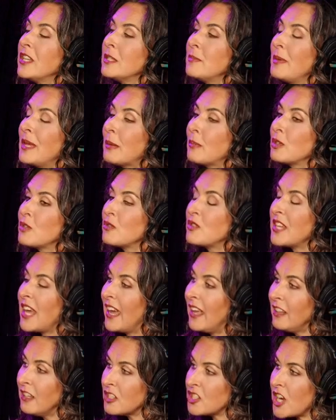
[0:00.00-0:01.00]
to be able to
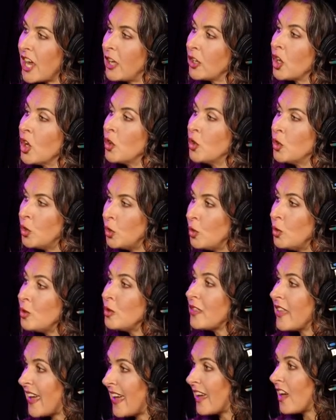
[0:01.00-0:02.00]
tell a child who
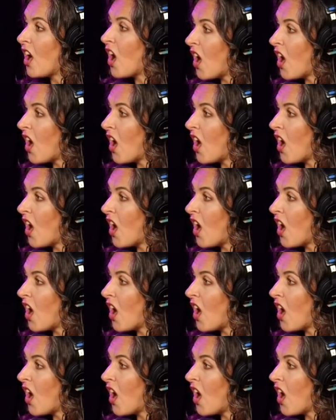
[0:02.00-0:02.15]
they